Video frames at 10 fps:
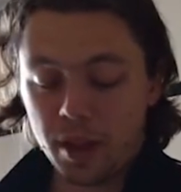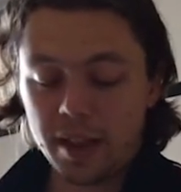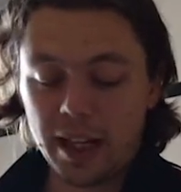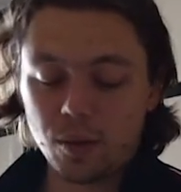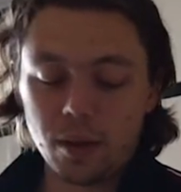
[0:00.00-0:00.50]

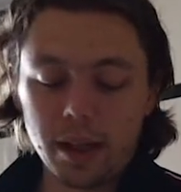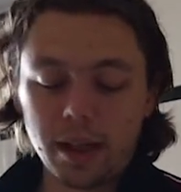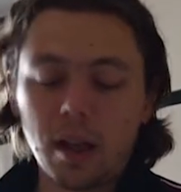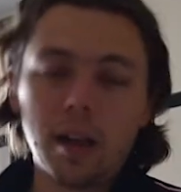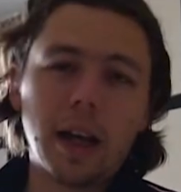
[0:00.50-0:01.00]
that's one thing
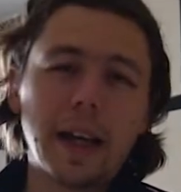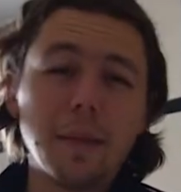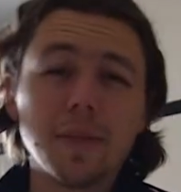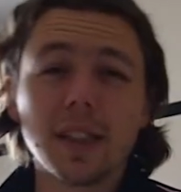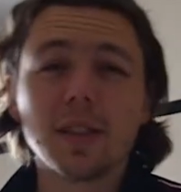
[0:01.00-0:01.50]
that a Leica
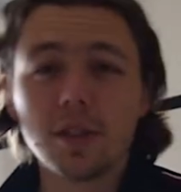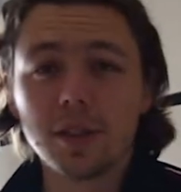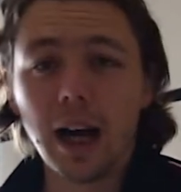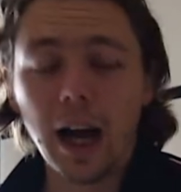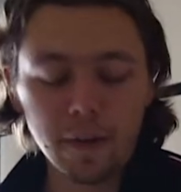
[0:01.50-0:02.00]
M6
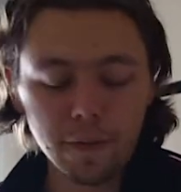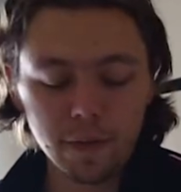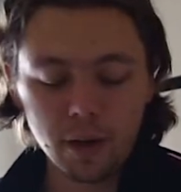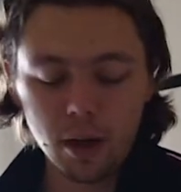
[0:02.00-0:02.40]
doesn't have.